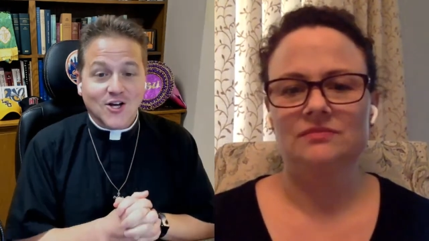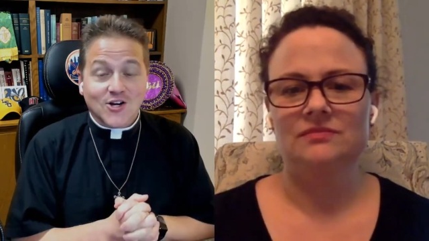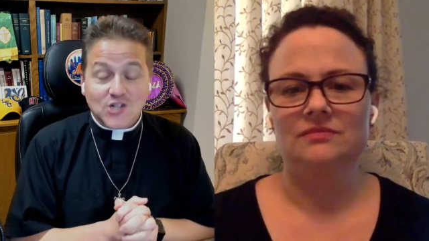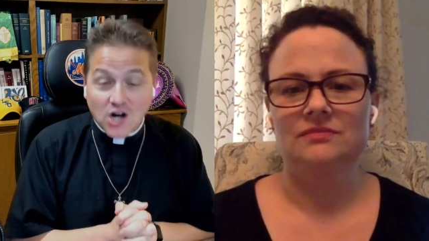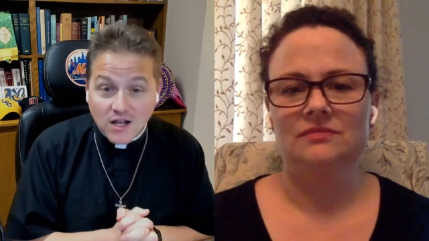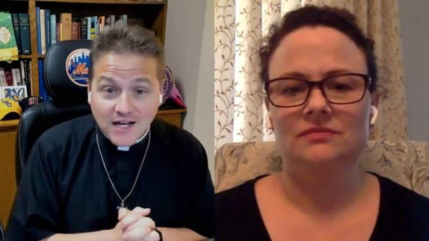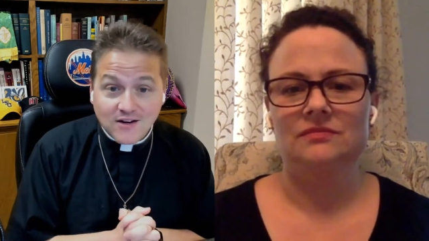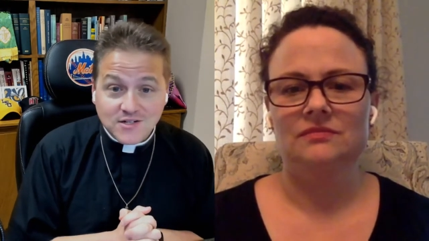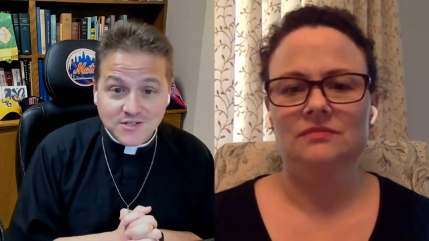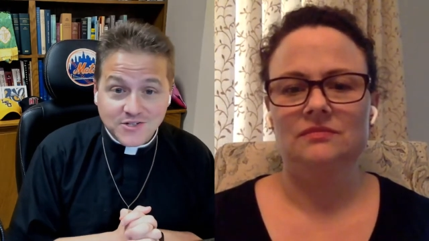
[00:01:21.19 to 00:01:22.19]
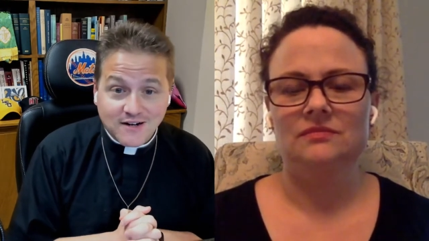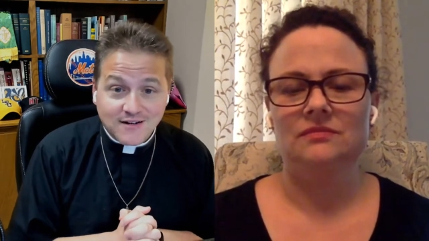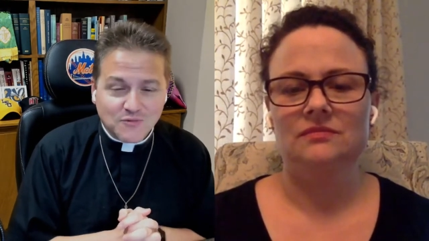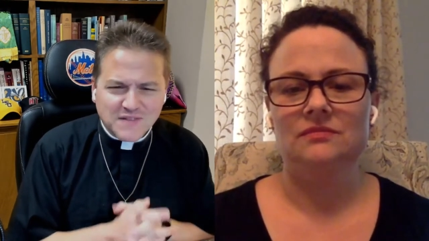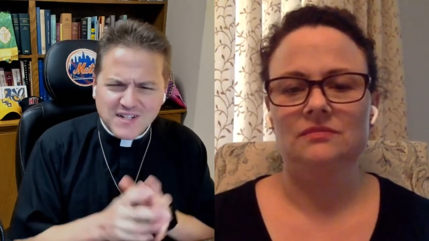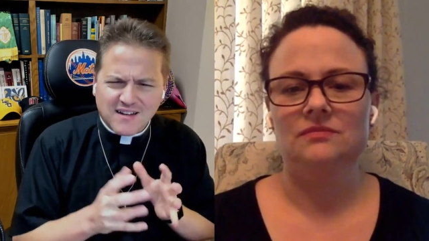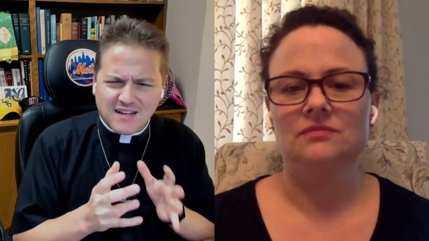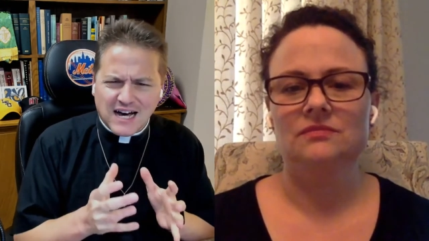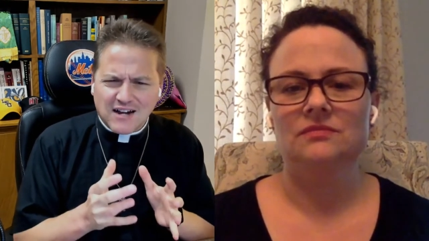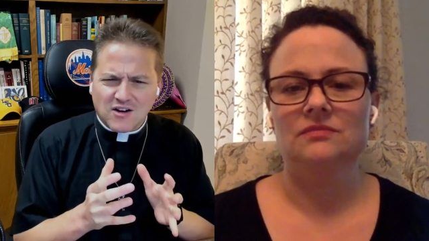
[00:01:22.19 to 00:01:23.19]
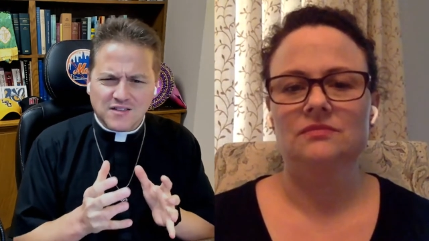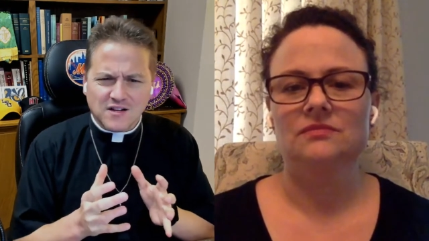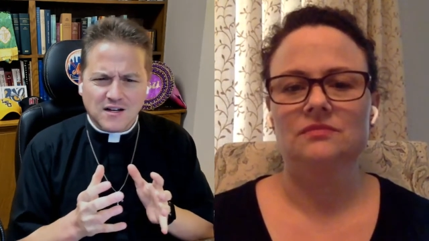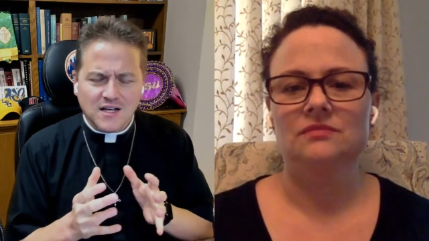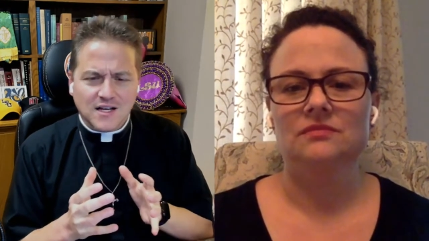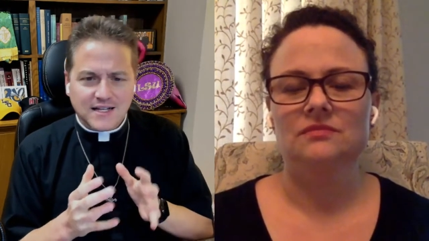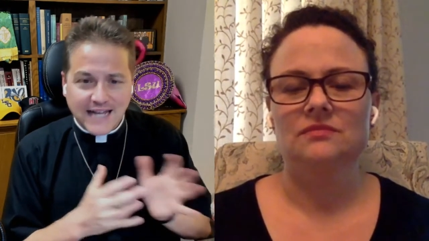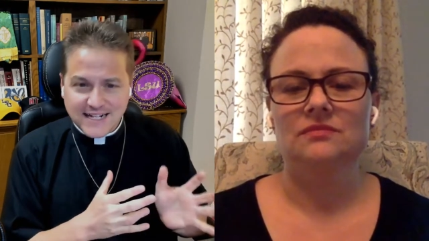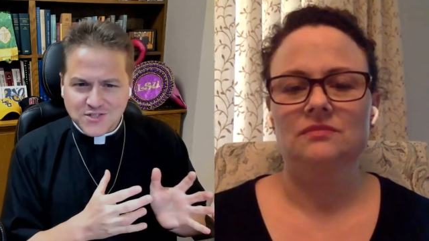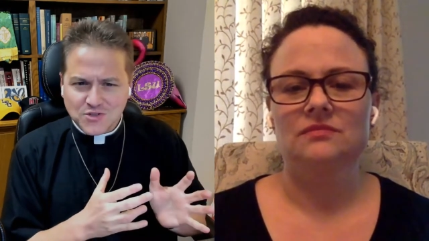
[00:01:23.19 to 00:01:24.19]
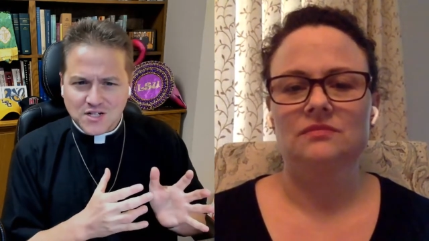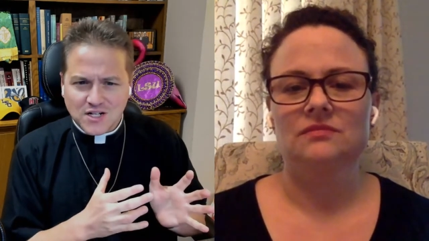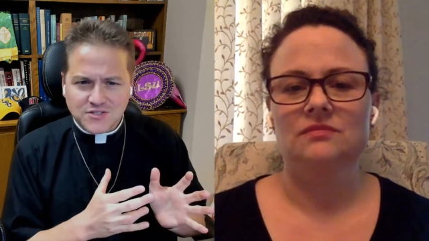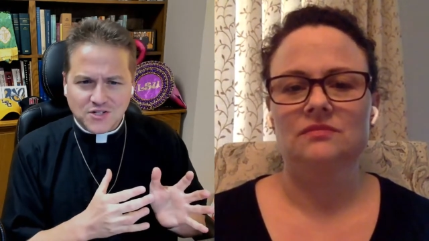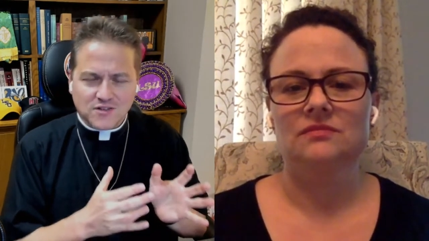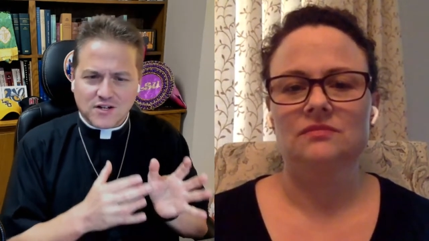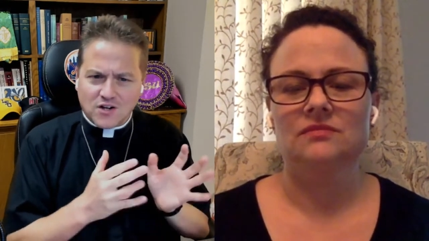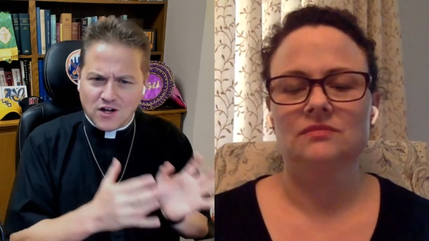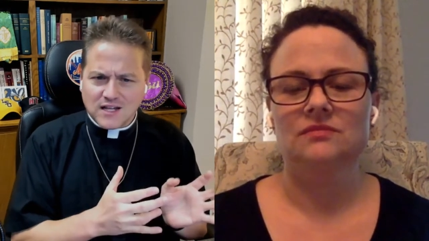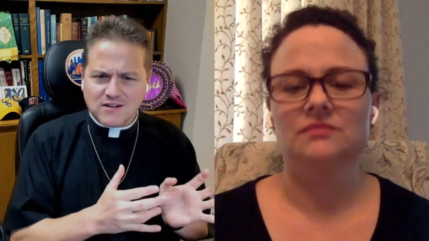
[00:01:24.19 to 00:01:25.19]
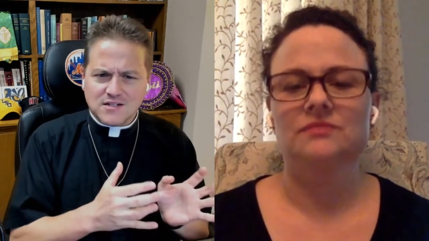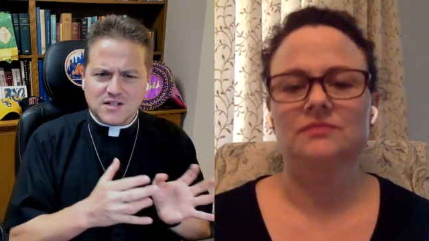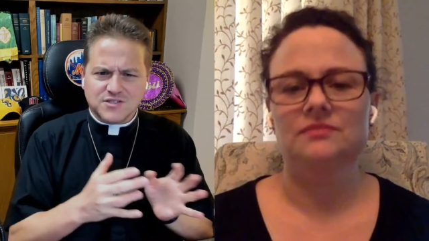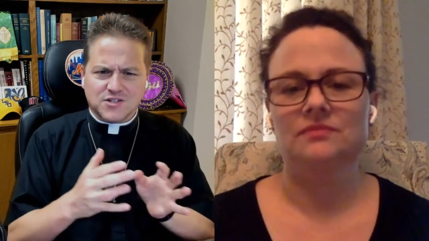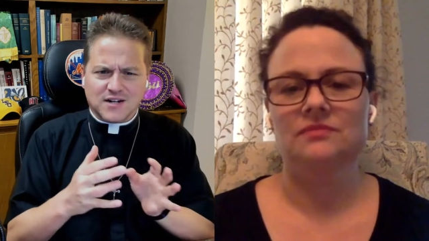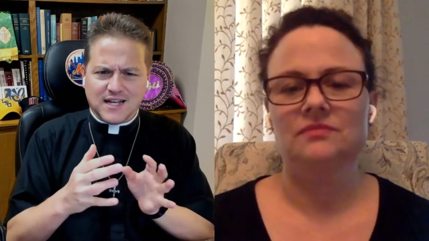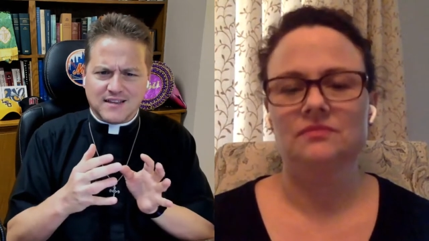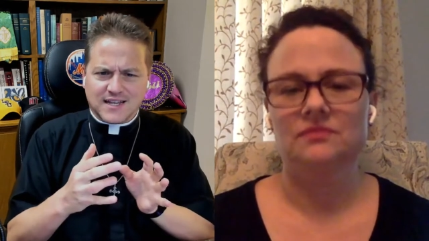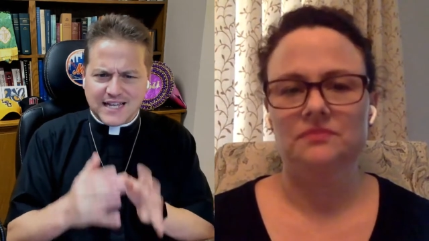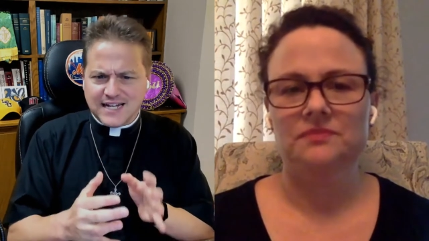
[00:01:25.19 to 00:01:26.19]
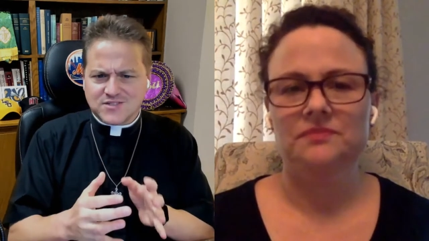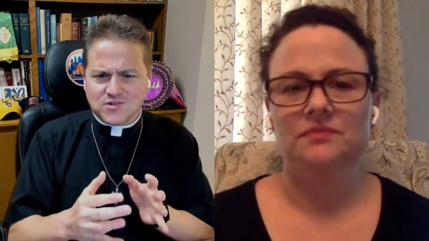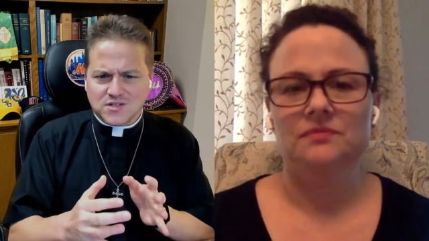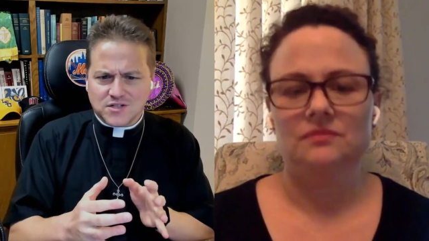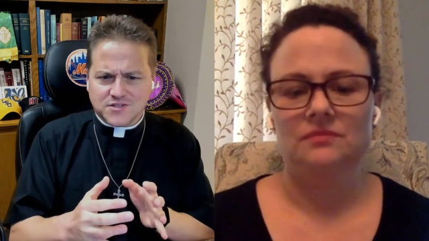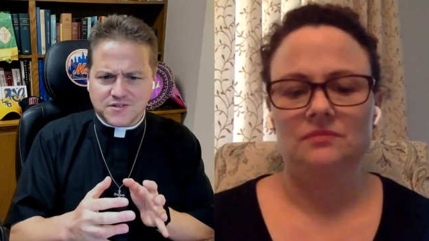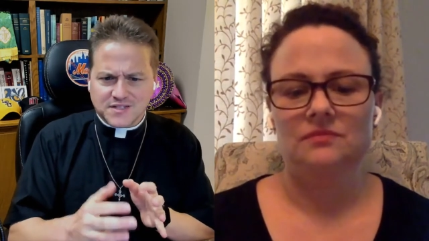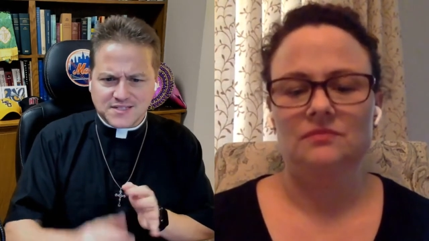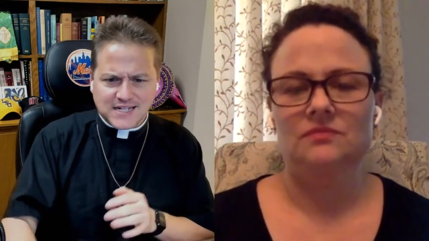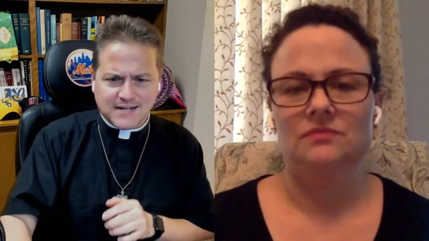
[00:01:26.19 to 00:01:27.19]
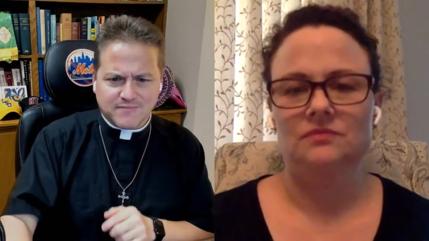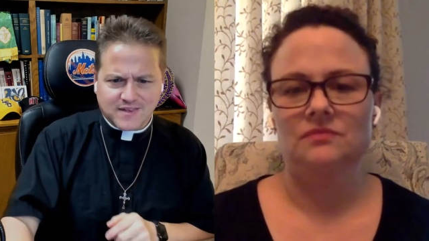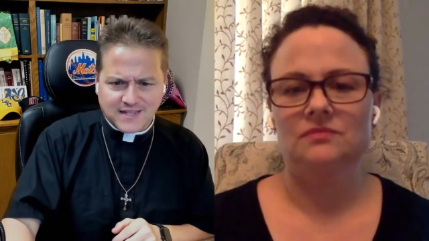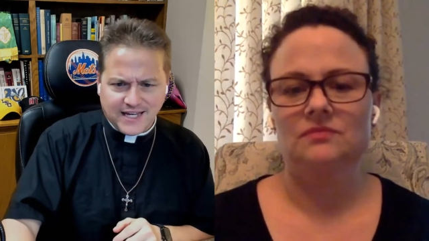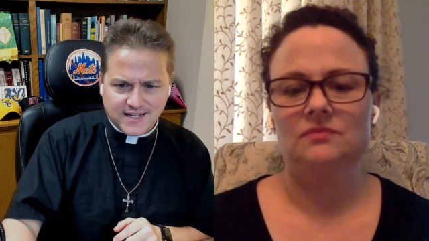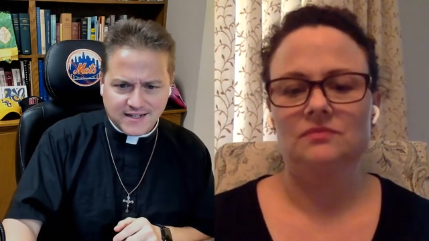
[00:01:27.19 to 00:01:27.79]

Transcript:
Speaker 1: Call out culture, Erica. We've done a lot on the cancel culture or the call out culture and the cancel culture, the same thing.